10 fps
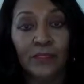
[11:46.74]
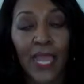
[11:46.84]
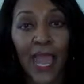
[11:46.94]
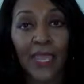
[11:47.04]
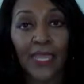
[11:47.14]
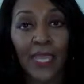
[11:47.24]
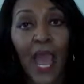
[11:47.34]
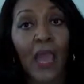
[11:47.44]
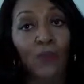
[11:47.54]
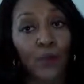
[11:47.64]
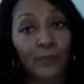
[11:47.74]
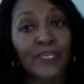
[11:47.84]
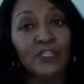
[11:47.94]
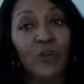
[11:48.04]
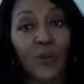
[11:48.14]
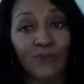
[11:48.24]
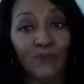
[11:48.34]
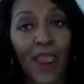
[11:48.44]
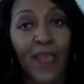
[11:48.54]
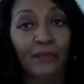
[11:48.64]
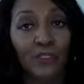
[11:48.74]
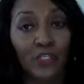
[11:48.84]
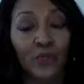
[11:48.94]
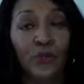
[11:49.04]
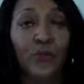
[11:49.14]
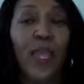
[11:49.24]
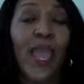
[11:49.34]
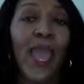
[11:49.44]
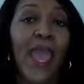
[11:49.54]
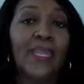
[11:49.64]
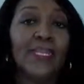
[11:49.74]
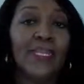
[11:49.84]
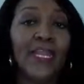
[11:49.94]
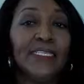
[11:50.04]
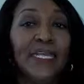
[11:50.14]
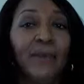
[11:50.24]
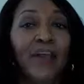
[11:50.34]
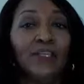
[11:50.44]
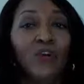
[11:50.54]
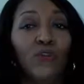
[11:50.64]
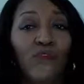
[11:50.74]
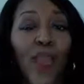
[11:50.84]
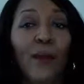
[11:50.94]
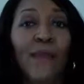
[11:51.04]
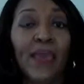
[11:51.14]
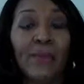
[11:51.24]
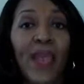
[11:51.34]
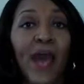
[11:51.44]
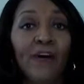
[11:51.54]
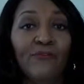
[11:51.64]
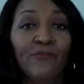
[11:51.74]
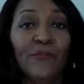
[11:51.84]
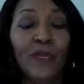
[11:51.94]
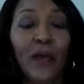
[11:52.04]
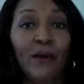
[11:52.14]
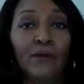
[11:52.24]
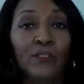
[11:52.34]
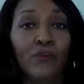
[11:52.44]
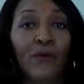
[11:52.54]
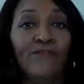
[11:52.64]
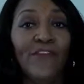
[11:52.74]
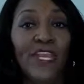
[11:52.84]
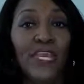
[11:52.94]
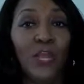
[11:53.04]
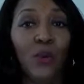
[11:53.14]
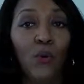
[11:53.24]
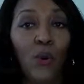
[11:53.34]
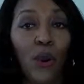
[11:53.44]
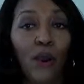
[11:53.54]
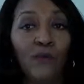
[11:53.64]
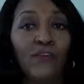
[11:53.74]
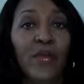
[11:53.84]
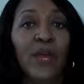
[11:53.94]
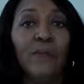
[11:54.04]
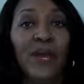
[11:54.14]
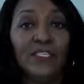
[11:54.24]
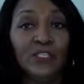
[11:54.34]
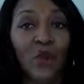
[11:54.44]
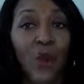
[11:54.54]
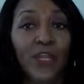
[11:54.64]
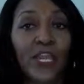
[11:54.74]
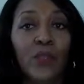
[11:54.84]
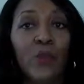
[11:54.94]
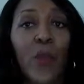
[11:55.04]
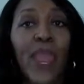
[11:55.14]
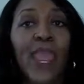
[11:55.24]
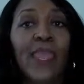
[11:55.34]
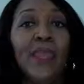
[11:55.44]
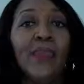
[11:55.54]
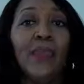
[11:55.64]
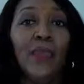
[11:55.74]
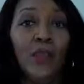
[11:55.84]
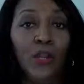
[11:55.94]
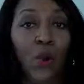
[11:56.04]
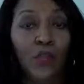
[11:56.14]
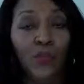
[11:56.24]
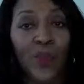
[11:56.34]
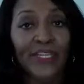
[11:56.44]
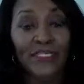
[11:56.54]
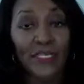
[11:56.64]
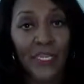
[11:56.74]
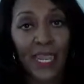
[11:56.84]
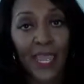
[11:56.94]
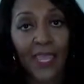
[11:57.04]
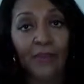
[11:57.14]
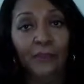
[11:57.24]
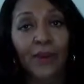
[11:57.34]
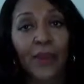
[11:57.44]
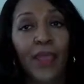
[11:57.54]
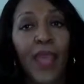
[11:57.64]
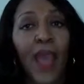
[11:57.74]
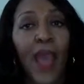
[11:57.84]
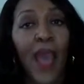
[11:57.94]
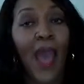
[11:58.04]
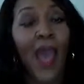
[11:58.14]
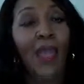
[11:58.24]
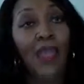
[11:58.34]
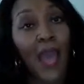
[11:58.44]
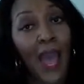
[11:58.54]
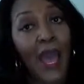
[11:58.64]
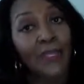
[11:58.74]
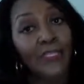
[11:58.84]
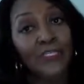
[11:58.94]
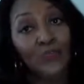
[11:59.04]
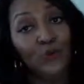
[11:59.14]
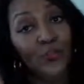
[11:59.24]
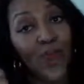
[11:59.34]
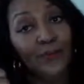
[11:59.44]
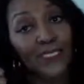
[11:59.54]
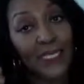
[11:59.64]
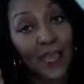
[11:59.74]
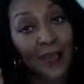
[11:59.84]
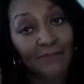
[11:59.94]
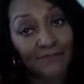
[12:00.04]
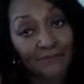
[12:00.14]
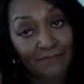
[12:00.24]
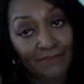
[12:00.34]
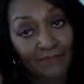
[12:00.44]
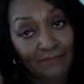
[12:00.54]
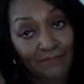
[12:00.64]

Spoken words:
diet. I will be doing a round 2, and the next time I do a round, maybe I'll do a video of my starting weight and all the way to the end. But I highly, 2 thumbs up.